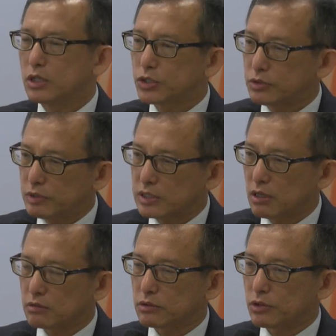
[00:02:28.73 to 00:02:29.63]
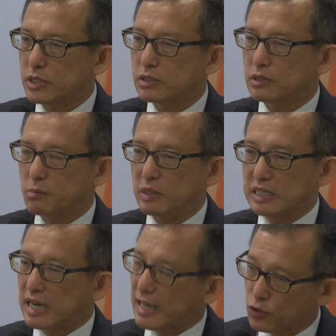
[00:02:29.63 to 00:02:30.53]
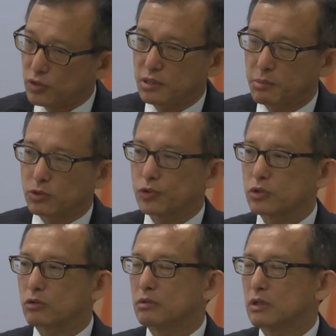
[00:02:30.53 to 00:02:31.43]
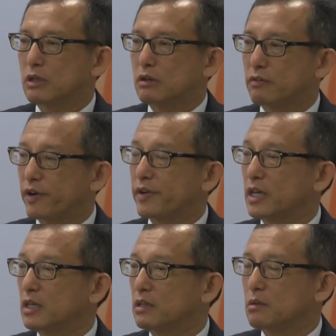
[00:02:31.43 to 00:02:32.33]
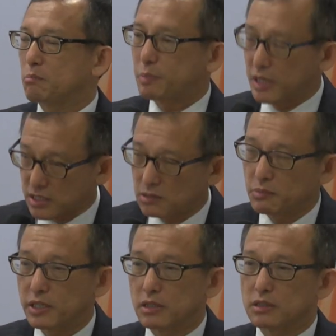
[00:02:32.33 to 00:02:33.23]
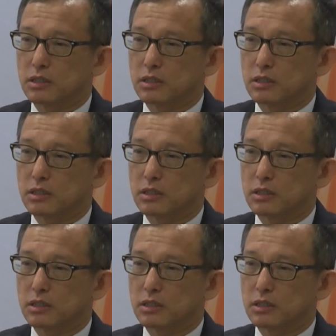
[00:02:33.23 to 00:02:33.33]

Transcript: She's reached out not just to them intellectually, but also very personally.